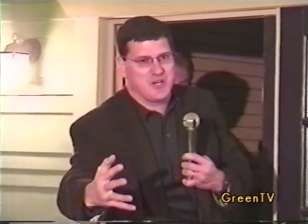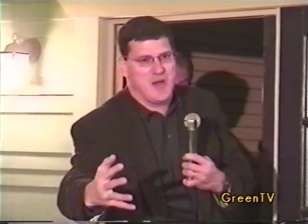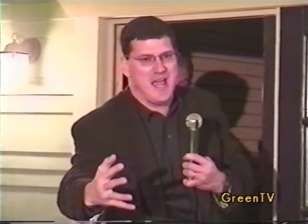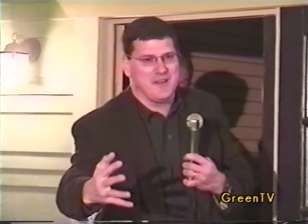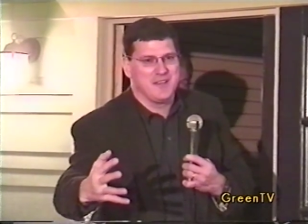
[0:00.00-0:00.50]

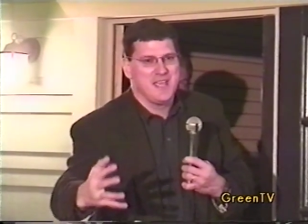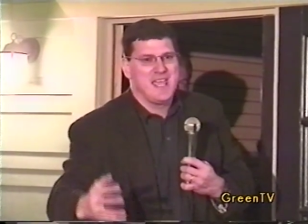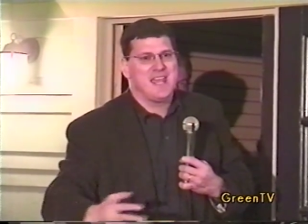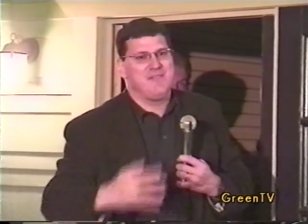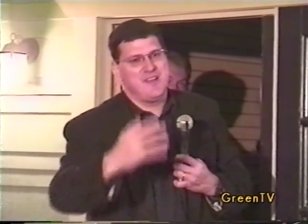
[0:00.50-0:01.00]
ground,
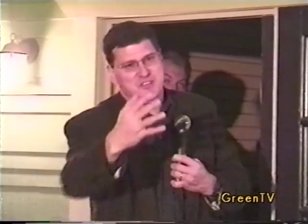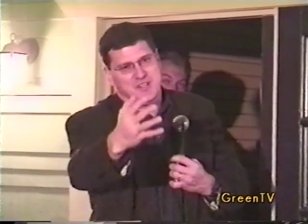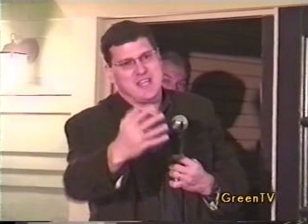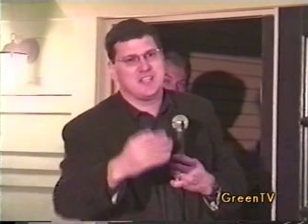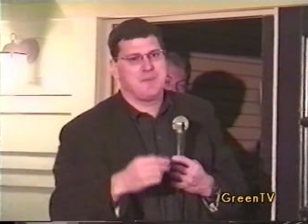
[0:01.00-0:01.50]
and
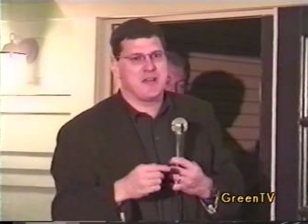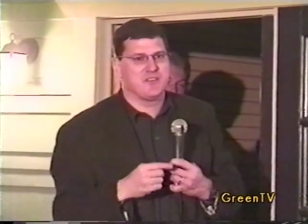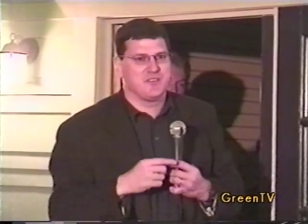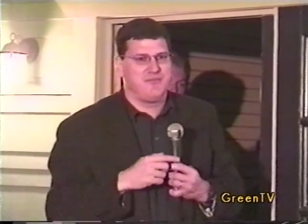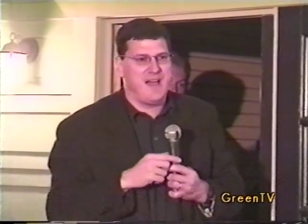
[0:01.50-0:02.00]
eventually the
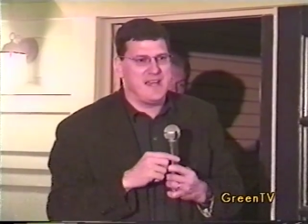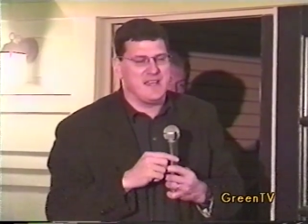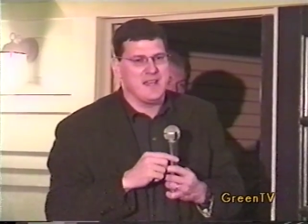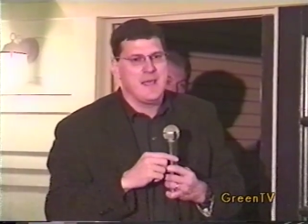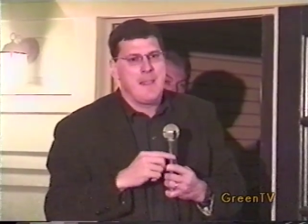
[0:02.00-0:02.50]
inspectors will find
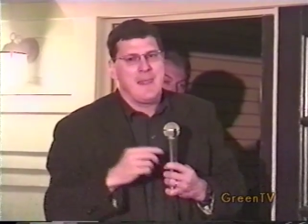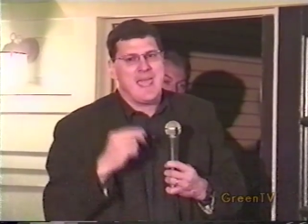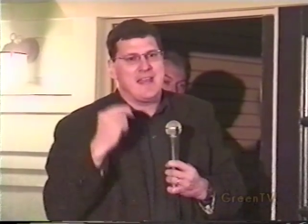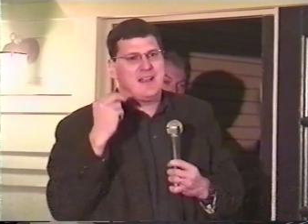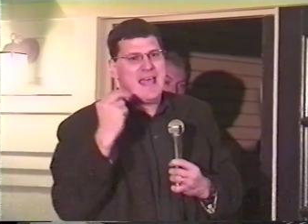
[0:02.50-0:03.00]
it.
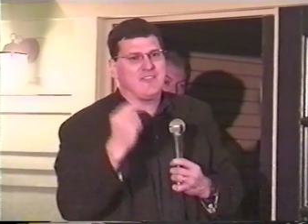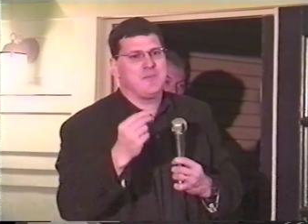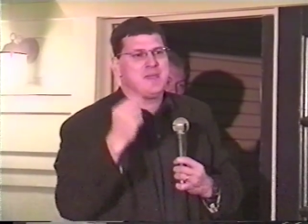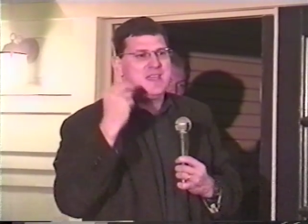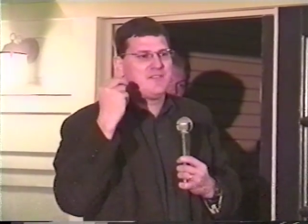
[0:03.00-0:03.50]
And it'll have
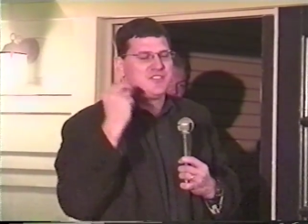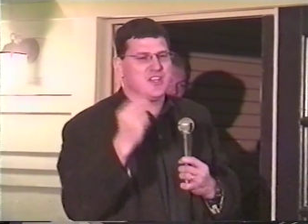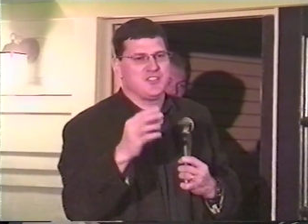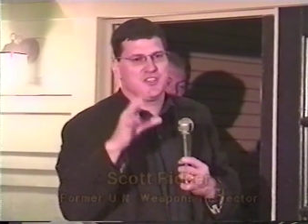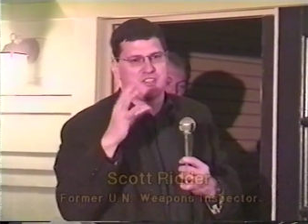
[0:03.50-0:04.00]
to be of
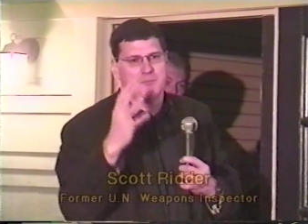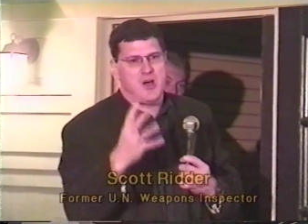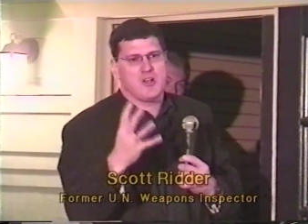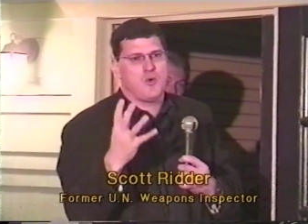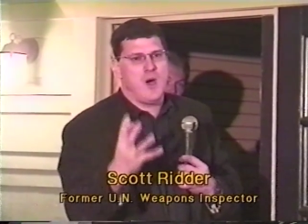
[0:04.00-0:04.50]
such a
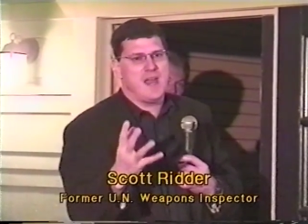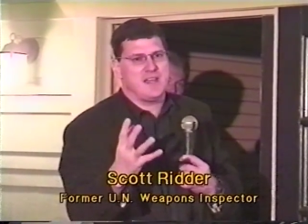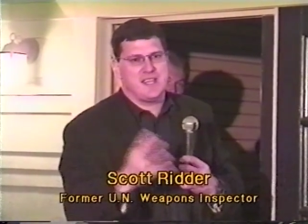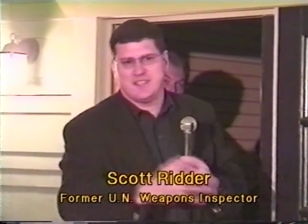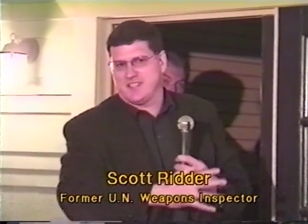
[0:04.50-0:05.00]
small
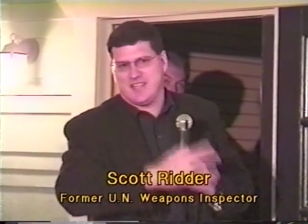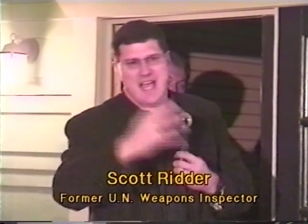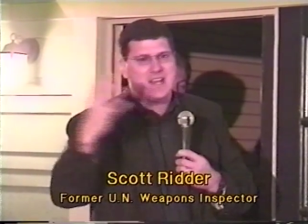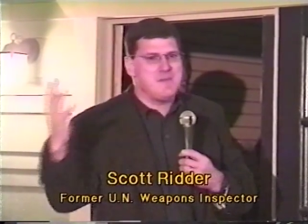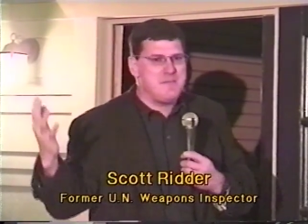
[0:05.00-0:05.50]
quantity, because it's
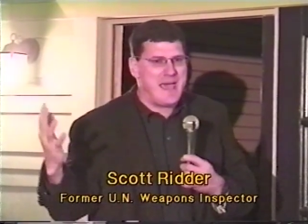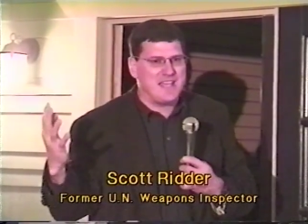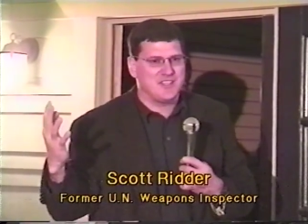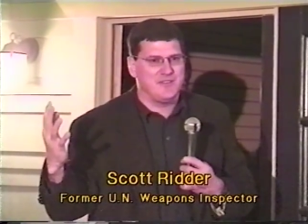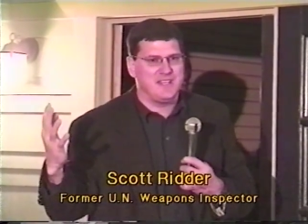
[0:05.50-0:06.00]
not going to be
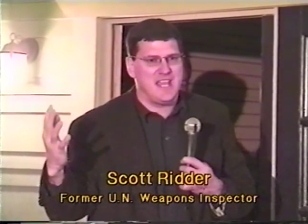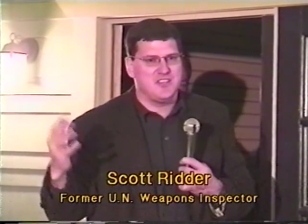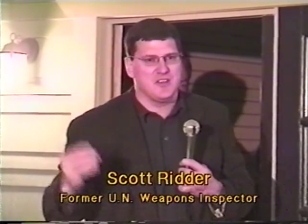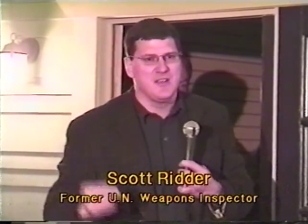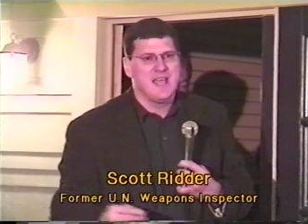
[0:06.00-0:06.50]
massive in
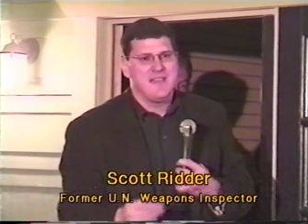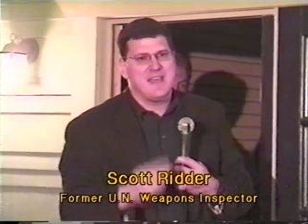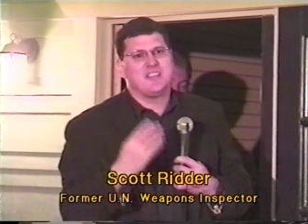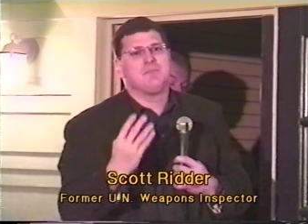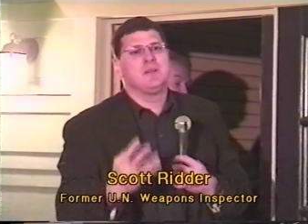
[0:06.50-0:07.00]
nature,
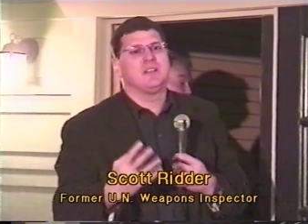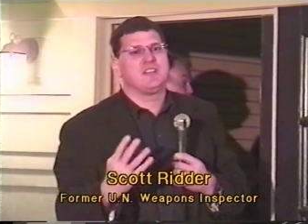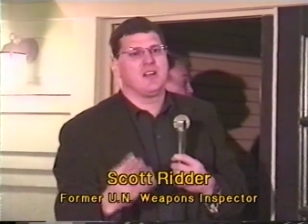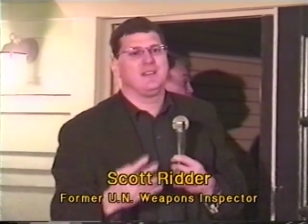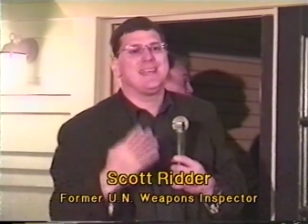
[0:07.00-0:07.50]
that it's
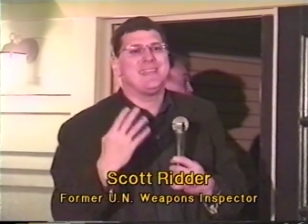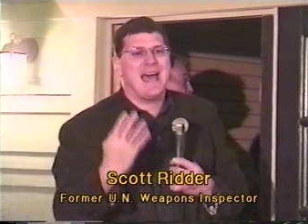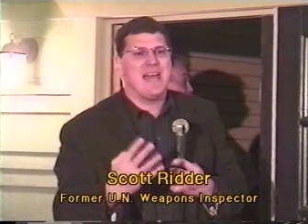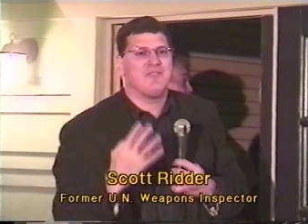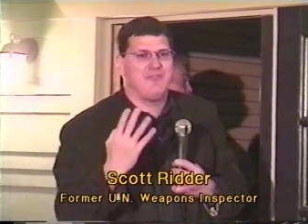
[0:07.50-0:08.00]
militarily
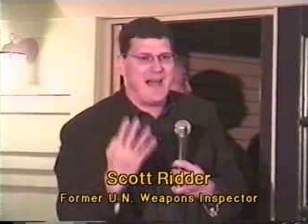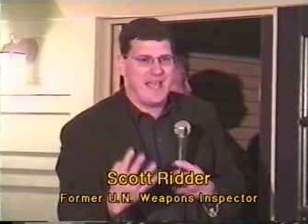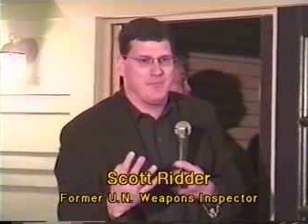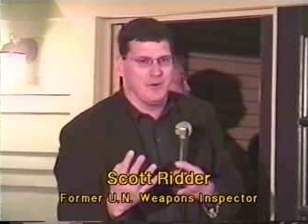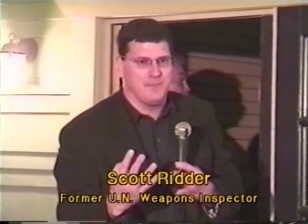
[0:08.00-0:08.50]
not
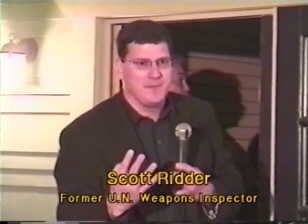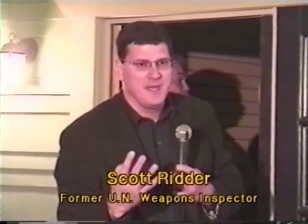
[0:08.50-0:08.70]
viable.